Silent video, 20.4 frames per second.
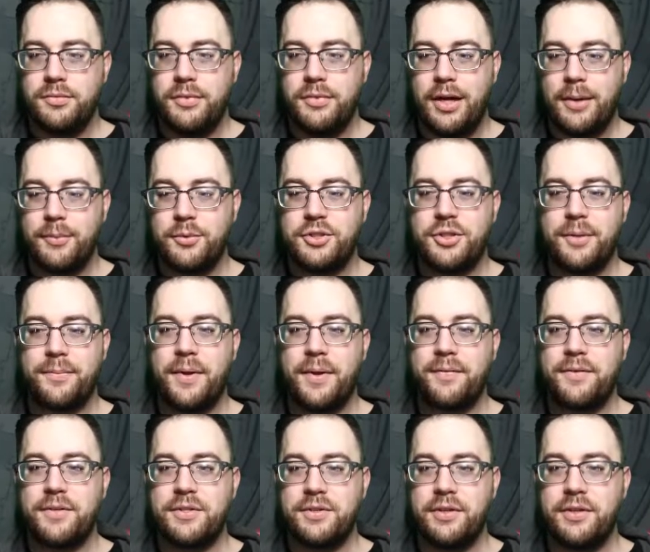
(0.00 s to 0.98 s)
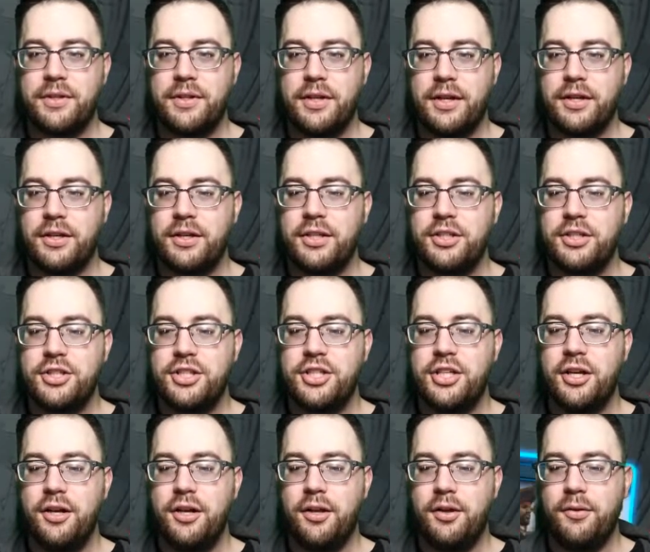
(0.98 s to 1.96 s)
I almost jumped off the screen there.
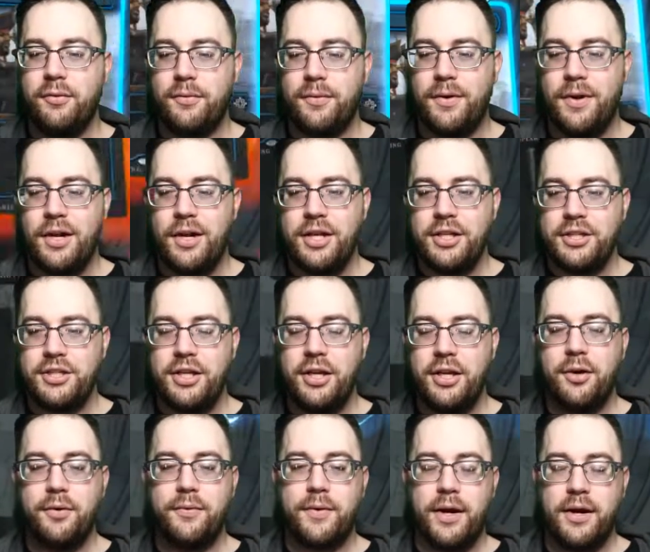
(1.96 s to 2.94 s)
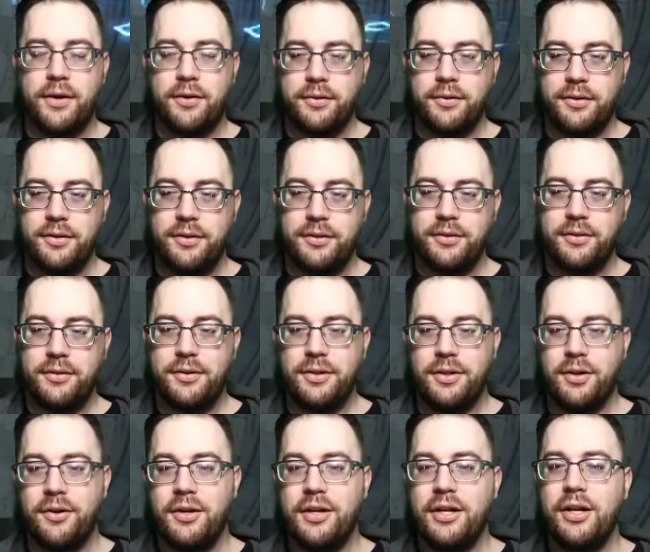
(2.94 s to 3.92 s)
Chill, Ronald. You
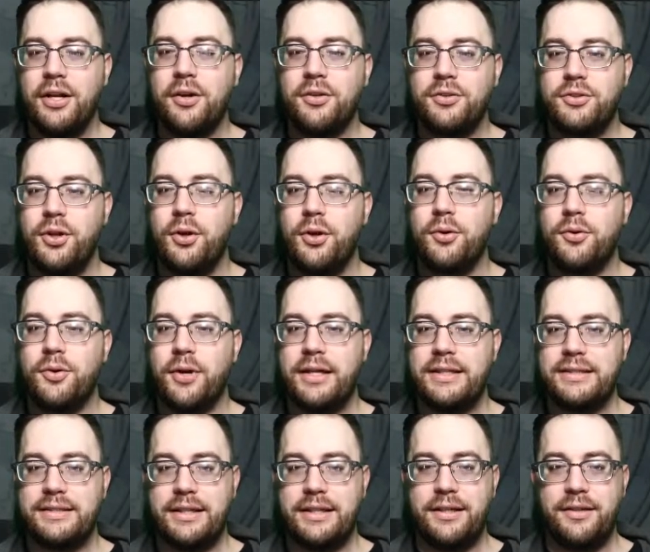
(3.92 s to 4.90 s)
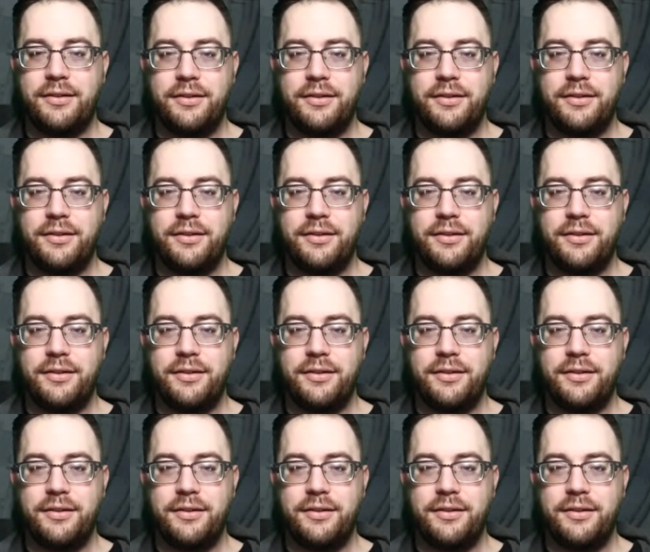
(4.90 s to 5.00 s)
don't need to go too crazy.